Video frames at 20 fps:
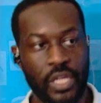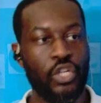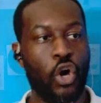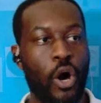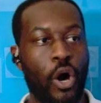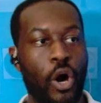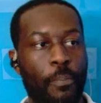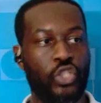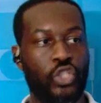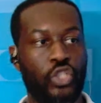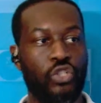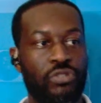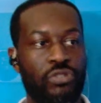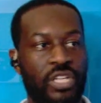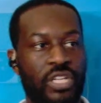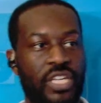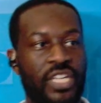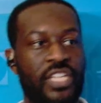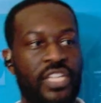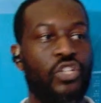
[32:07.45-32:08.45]
to do
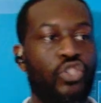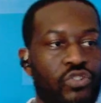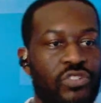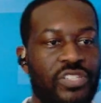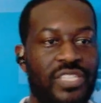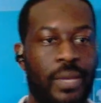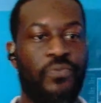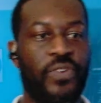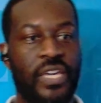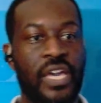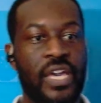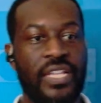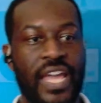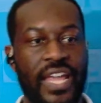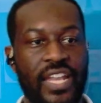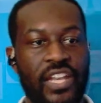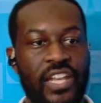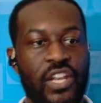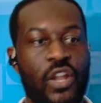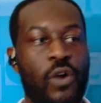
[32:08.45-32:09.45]
something that no one else
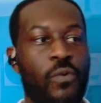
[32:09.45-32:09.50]
can do.